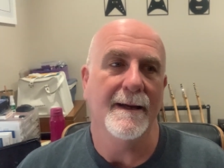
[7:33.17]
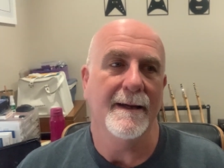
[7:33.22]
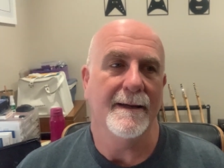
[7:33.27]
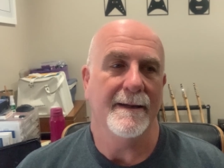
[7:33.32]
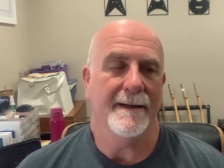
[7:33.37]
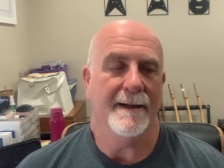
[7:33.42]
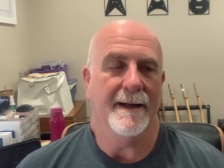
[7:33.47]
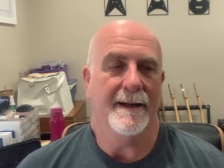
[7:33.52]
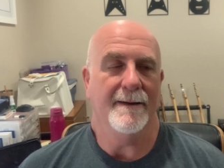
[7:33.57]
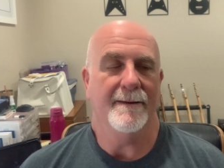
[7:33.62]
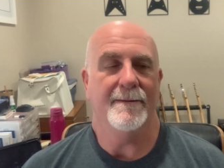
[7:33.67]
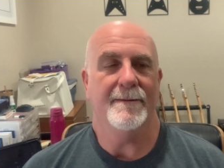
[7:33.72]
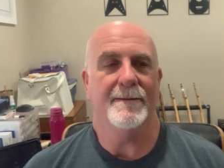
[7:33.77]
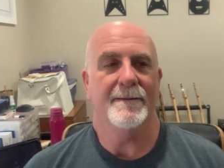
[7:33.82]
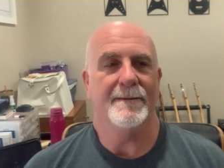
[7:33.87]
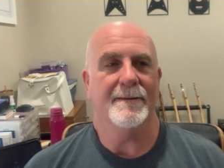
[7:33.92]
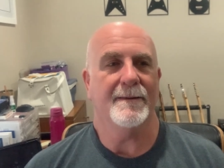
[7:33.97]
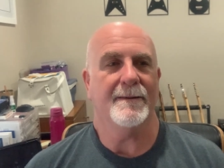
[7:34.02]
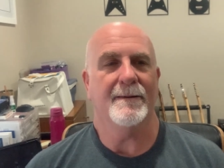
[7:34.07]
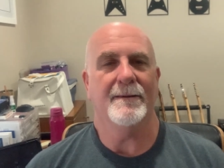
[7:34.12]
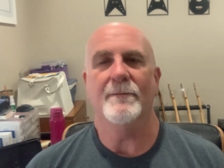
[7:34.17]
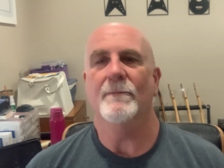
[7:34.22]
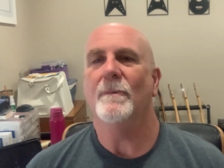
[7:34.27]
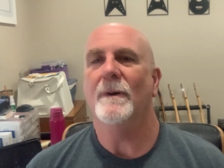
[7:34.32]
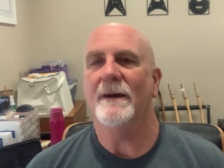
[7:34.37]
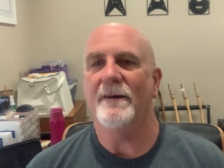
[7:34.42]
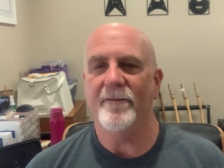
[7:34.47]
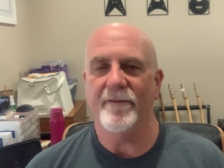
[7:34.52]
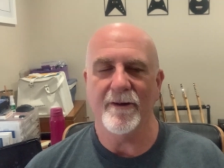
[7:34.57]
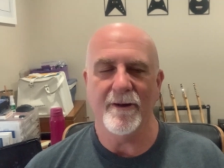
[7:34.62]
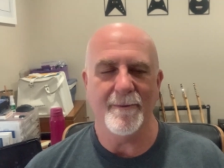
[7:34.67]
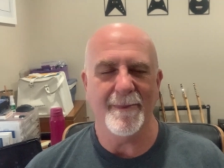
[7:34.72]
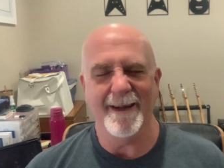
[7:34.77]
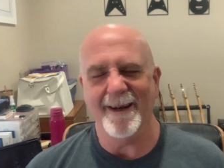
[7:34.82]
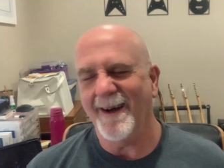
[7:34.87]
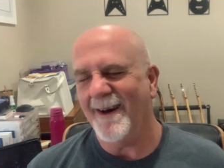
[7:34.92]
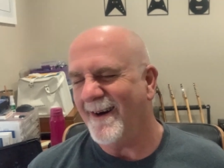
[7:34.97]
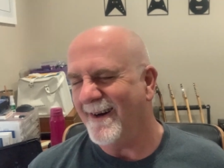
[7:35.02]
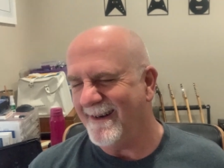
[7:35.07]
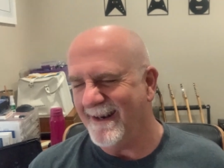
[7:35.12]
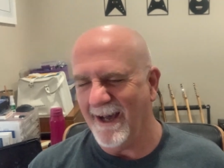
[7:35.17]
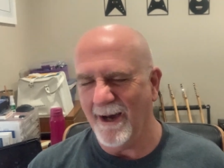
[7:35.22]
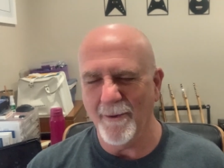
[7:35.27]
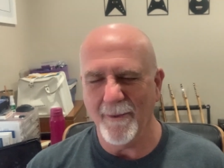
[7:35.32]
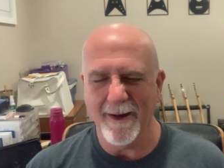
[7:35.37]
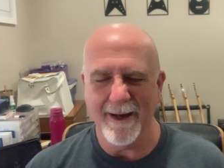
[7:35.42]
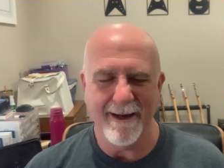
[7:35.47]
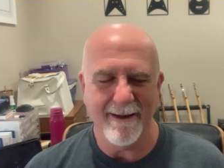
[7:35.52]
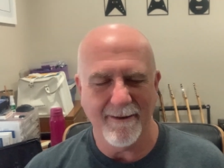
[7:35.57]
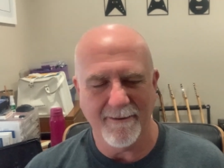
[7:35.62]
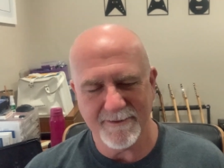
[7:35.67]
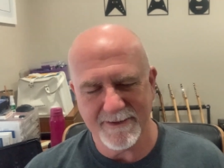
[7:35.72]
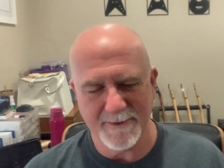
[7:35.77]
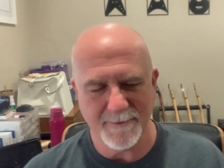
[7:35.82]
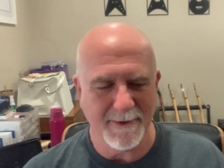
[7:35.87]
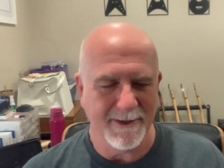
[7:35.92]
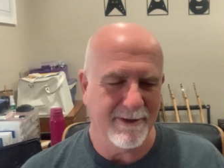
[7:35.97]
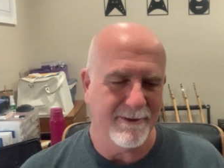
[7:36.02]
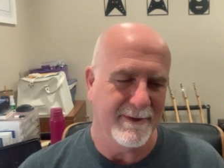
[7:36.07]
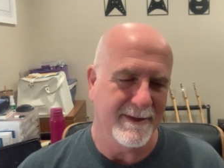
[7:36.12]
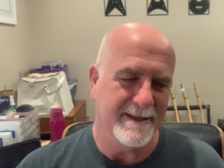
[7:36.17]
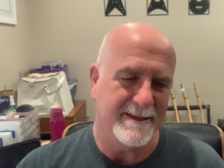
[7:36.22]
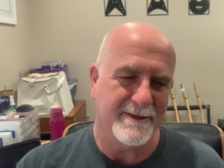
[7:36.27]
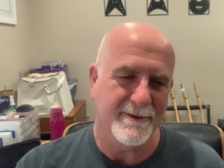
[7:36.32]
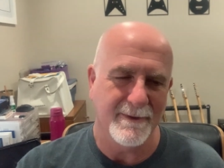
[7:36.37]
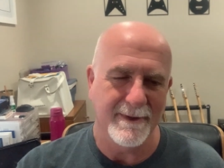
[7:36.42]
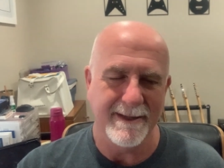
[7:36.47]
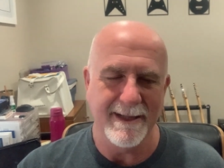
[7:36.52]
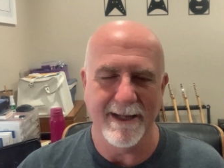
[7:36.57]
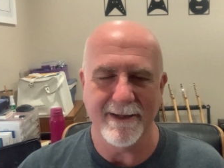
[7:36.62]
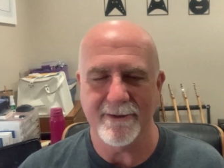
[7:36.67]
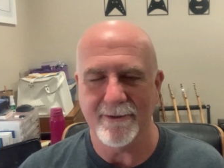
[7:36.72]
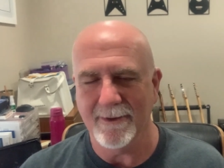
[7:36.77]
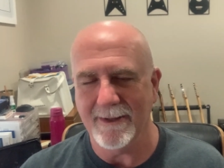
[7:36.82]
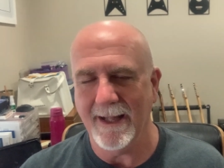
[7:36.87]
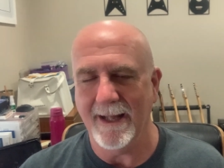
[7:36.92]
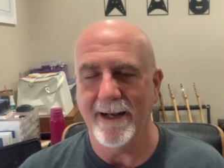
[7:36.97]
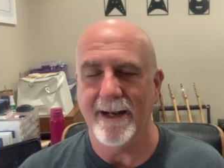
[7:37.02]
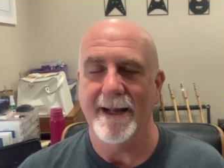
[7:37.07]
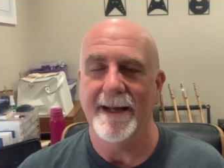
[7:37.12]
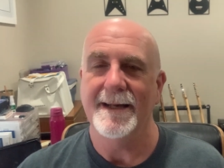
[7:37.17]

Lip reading: You know, where have you been? Oh, nowhere. I've just been doing this, doing that.